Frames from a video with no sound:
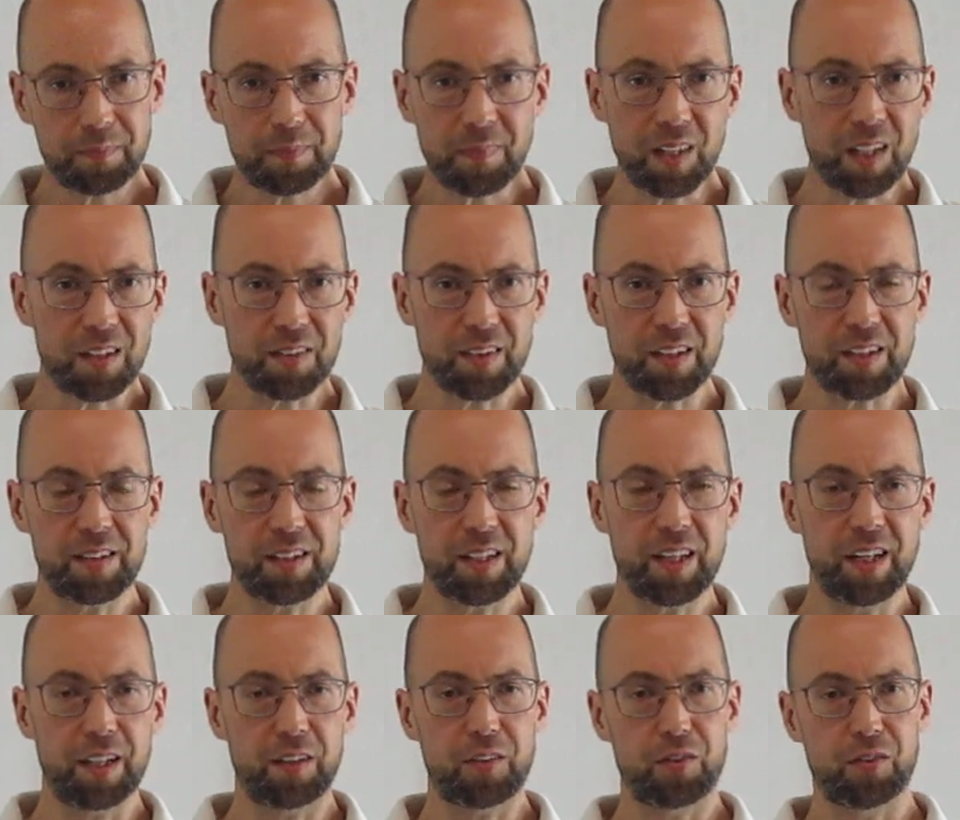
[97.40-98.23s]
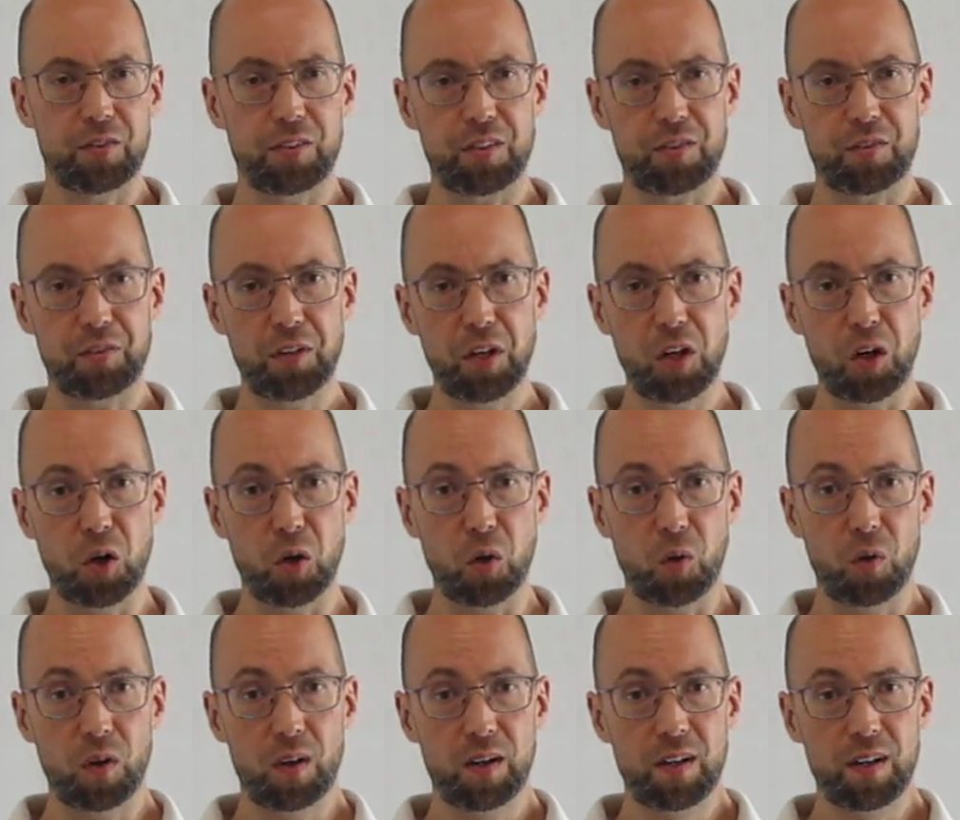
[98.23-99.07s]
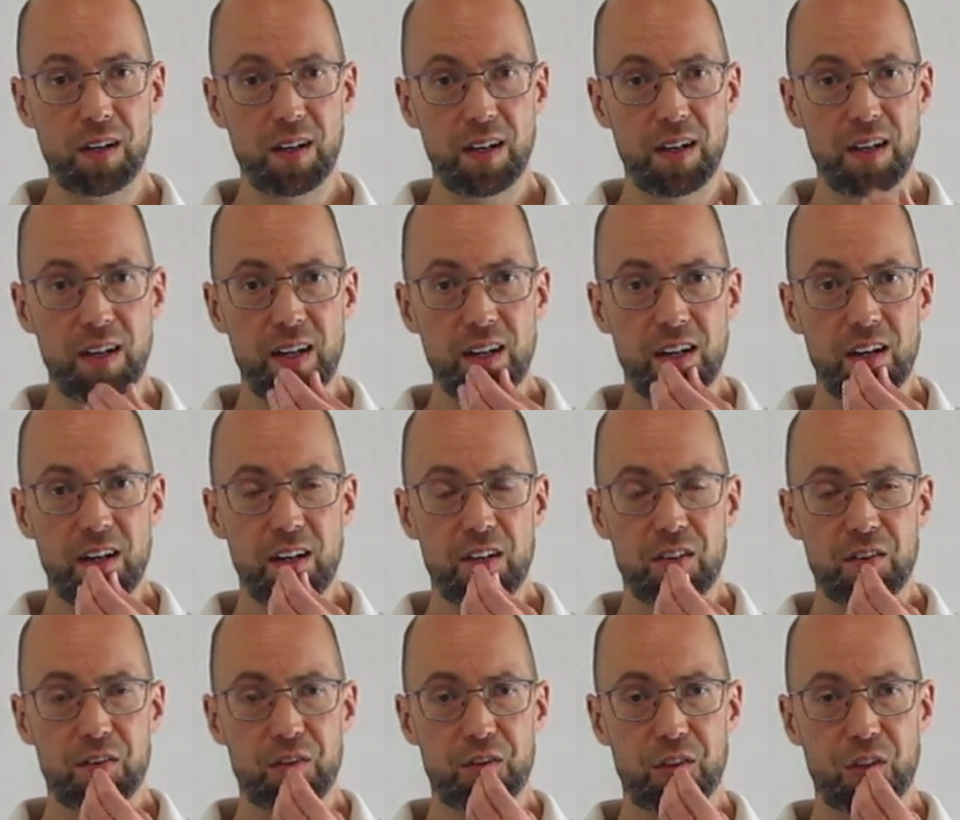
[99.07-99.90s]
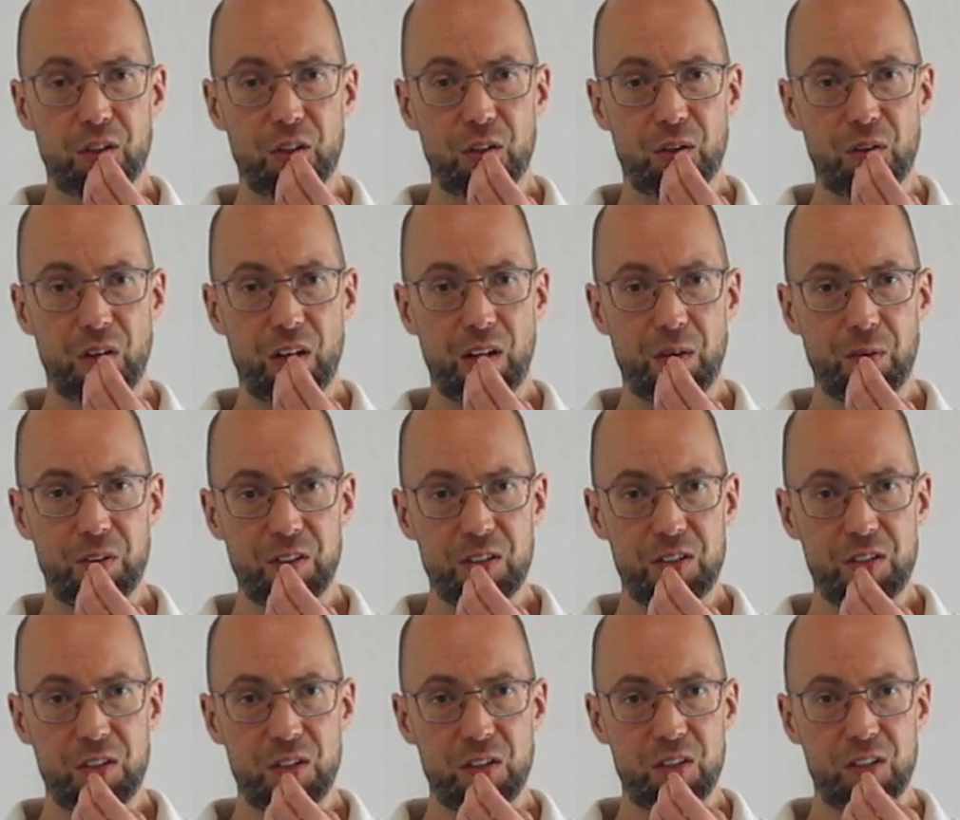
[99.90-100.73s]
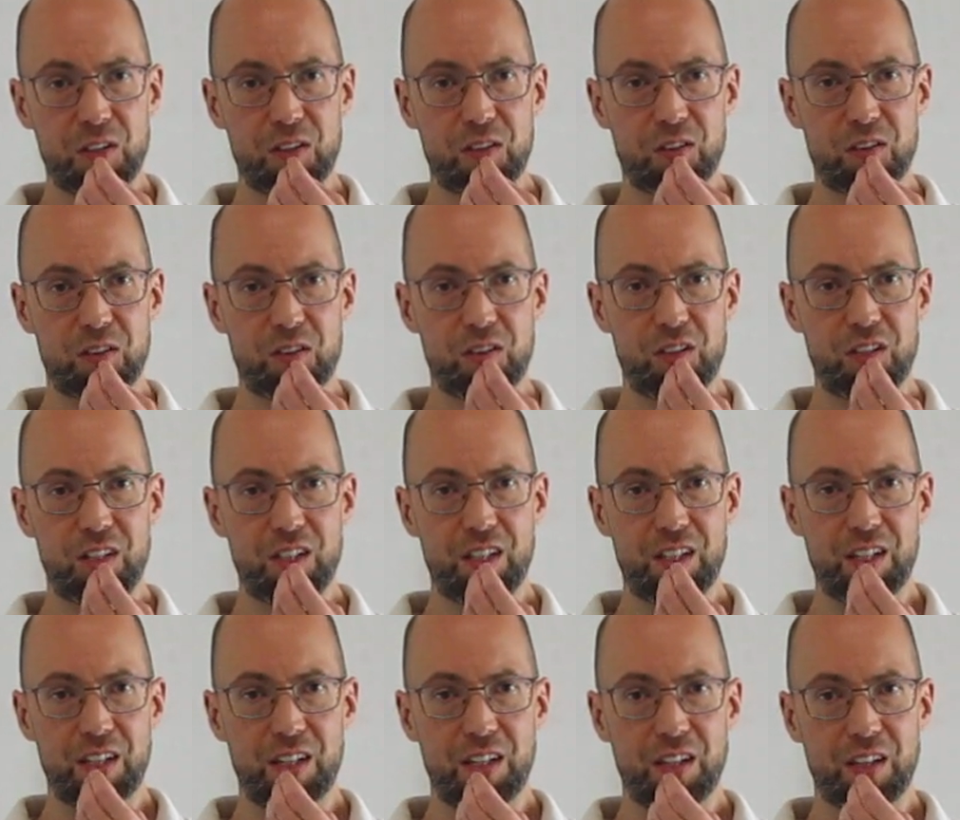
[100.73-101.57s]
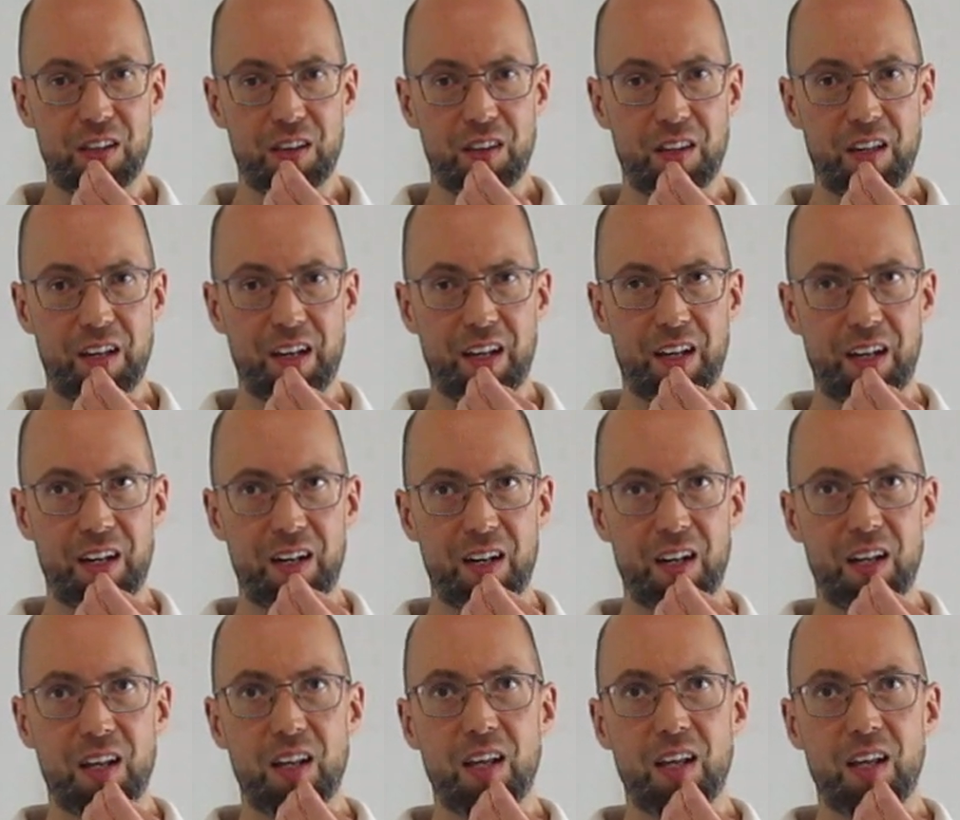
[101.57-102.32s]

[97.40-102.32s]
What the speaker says: the answer is no. So I want you to see that